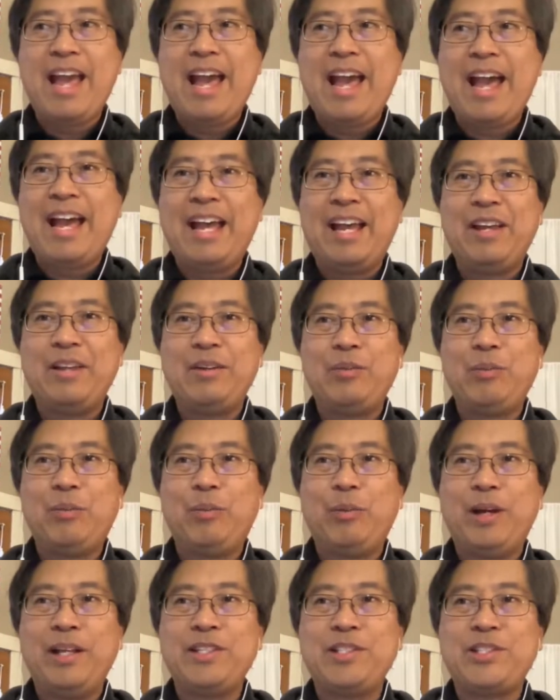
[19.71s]

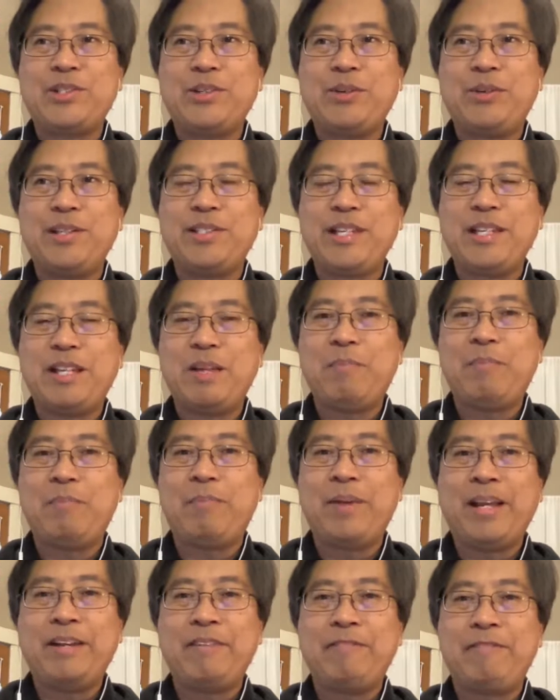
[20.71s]
And when students see the
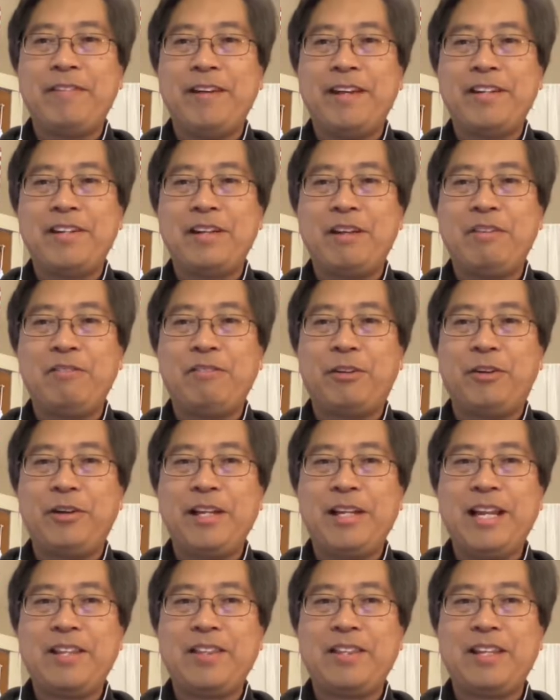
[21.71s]
benefit of
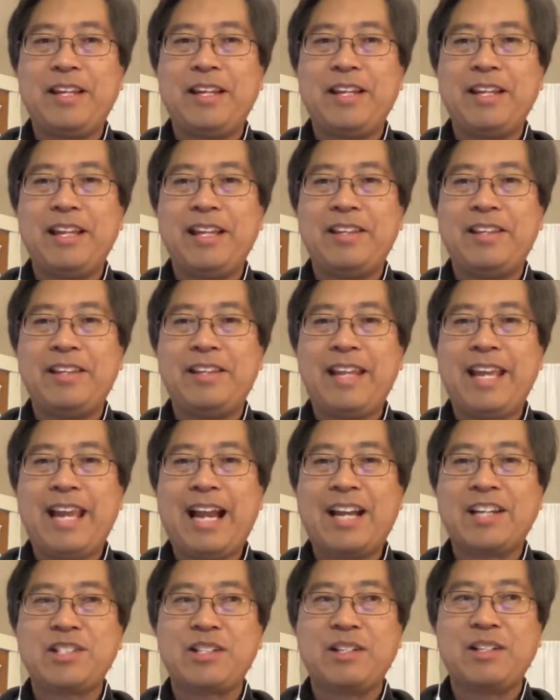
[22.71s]
learning it, then
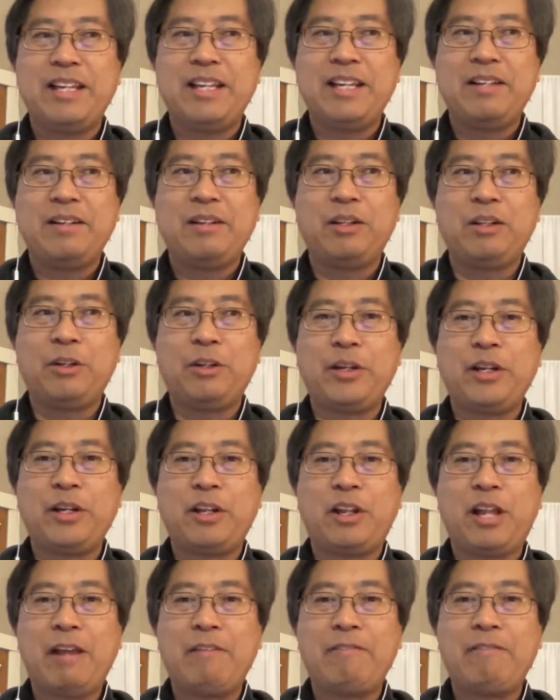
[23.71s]
they actually learn
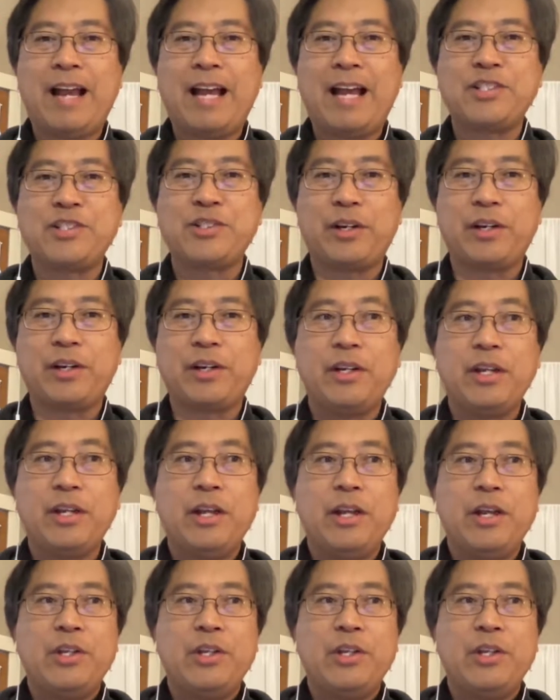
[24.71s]
it a lot faster.